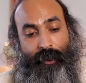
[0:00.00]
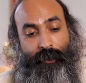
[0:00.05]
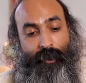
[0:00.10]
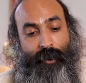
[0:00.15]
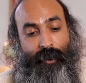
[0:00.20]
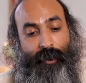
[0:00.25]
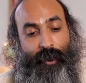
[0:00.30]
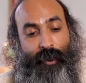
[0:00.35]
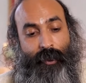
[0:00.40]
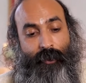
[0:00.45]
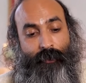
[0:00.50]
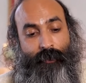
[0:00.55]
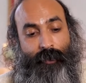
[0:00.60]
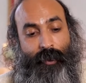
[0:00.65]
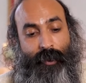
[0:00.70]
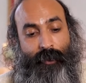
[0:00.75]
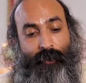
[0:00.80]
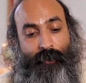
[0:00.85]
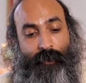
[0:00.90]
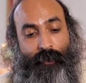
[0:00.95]
and they tell you
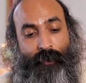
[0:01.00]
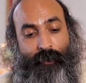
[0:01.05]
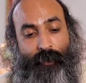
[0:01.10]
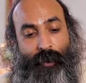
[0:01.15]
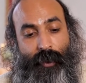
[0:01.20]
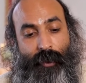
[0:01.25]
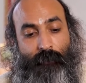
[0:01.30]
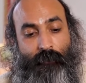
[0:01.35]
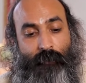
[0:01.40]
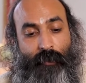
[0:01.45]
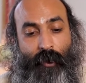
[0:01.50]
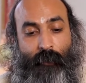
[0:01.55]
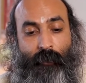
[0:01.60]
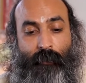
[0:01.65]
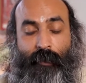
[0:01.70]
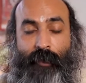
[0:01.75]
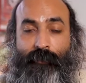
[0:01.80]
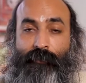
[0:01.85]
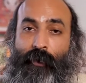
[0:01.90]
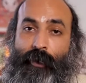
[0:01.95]
that, you know, you are
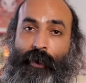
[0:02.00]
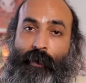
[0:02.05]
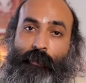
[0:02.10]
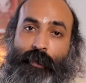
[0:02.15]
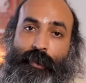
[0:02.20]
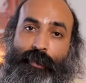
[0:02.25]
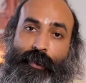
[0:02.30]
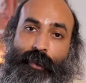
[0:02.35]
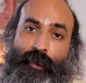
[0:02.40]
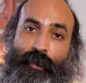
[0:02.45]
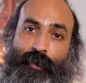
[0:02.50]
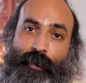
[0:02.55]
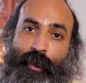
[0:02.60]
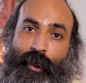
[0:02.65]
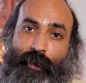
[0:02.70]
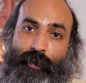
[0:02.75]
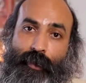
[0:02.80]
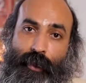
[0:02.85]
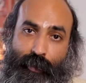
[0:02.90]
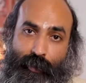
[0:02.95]
probably 40%
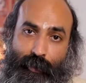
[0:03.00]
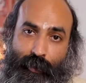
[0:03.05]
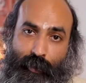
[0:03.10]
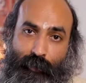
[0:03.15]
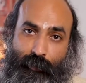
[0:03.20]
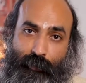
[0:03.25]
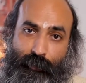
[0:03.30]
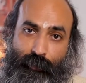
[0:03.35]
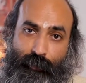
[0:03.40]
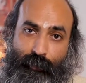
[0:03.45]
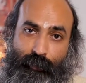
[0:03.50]
Greek right now,